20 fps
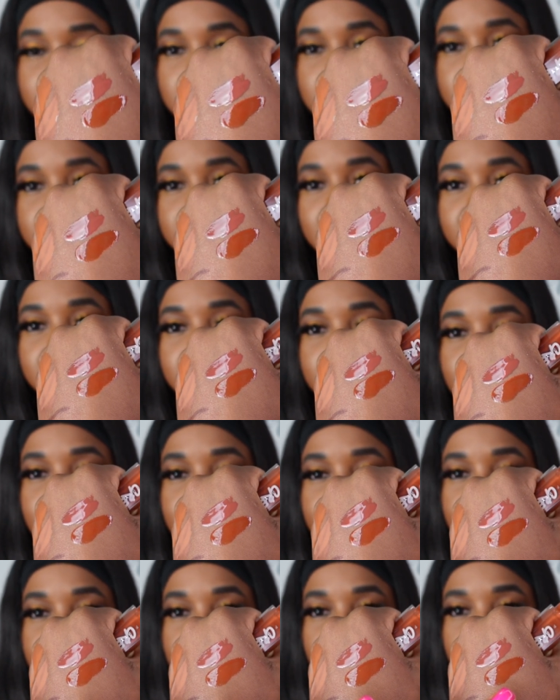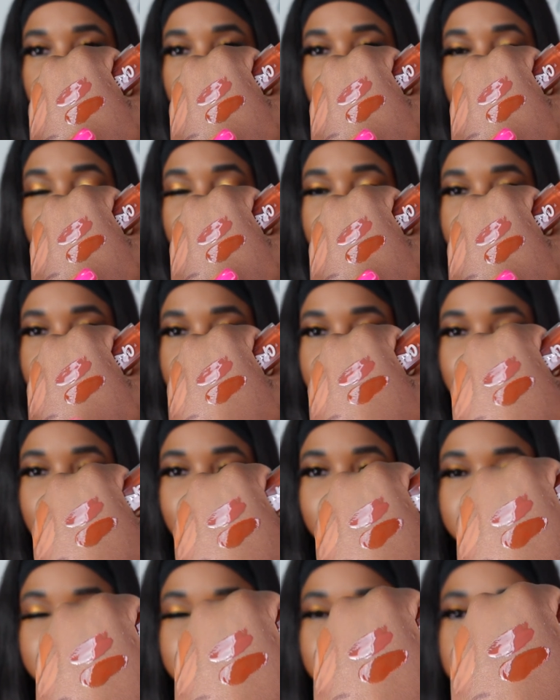There are definitely some ready
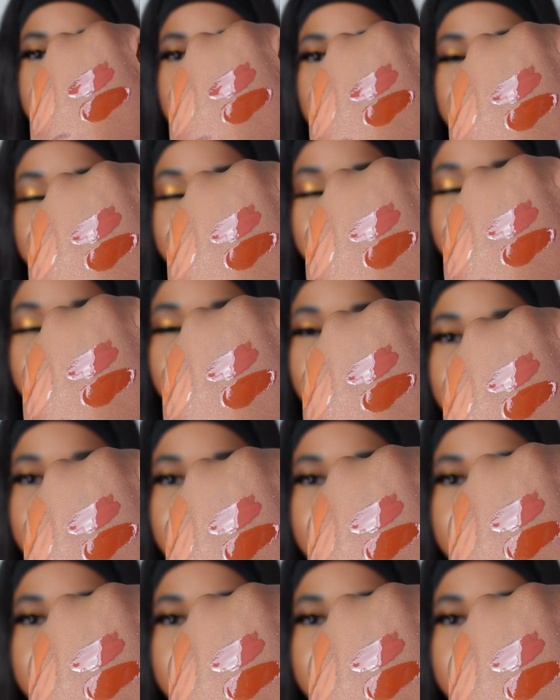undertones